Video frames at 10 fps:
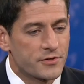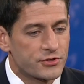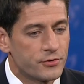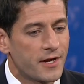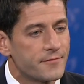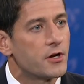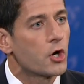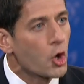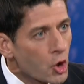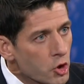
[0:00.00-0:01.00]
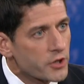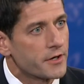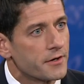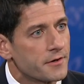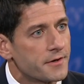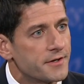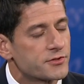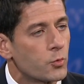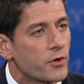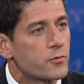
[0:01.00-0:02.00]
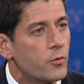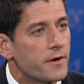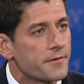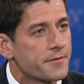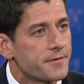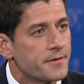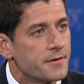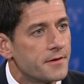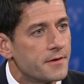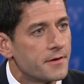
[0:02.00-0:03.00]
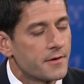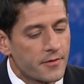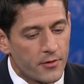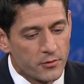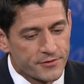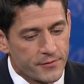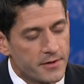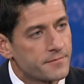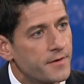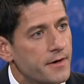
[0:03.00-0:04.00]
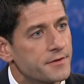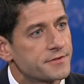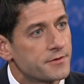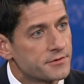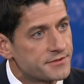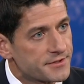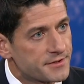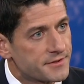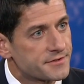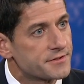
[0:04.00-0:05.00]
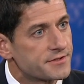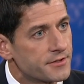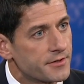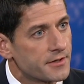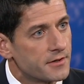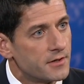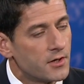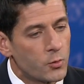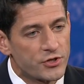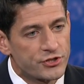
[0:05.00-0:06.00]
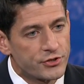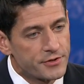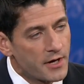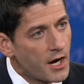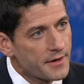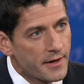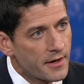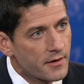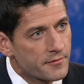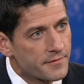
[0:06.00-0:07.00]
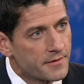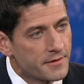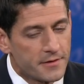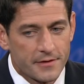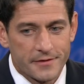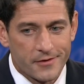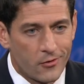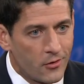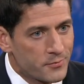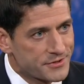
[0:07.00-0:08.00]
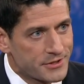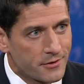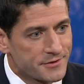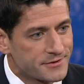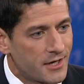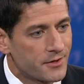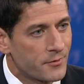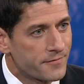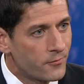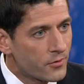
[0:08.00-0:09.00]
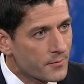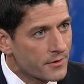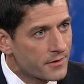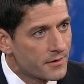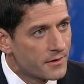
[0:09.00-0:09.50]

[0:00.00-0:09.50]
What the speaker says: should have done earlier is work with those freedom fighters, those dissidents in Syria. We should not have called Bashar Assad a reformer.